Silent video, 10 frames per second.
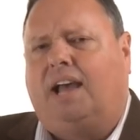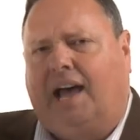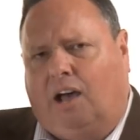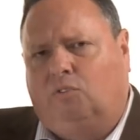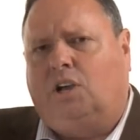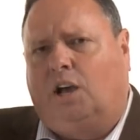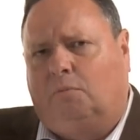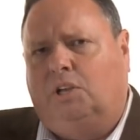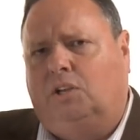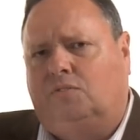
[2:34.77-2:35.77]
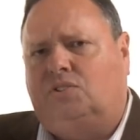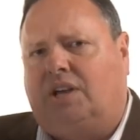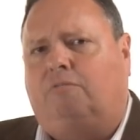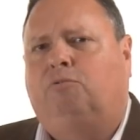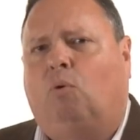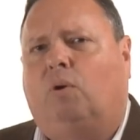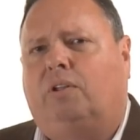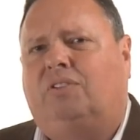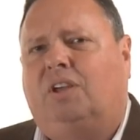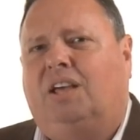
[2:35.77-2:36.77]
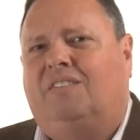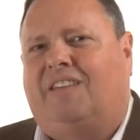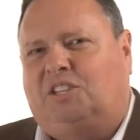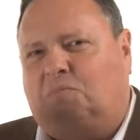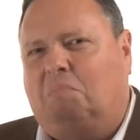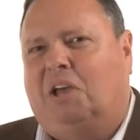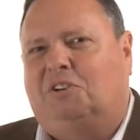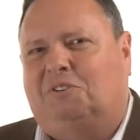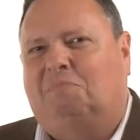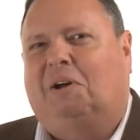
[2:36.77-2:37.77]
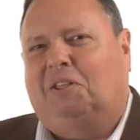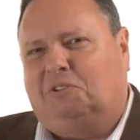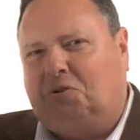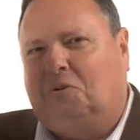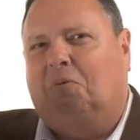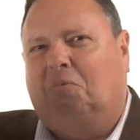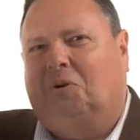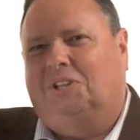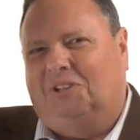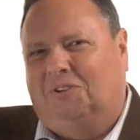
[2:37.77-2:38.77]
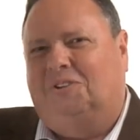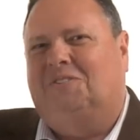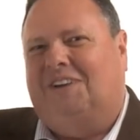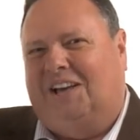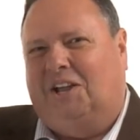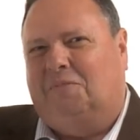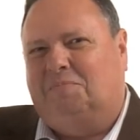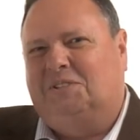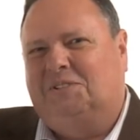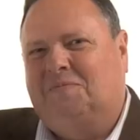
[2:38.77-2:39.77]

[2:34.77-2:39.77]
outcome that you've set forth that's measured by the scoreboard that you developed.